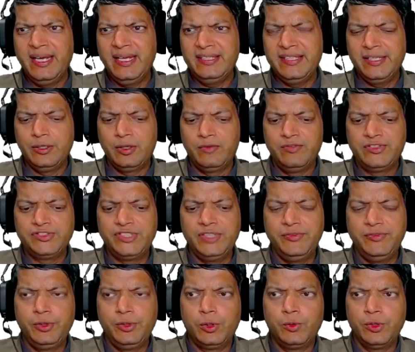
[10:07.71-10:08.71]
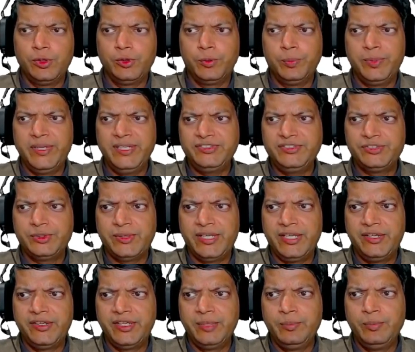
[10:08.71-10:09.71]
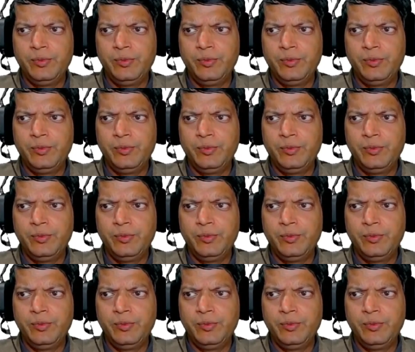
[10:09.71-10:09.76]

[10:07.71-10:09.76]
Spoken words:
and then obviously we don't want to print, so I'll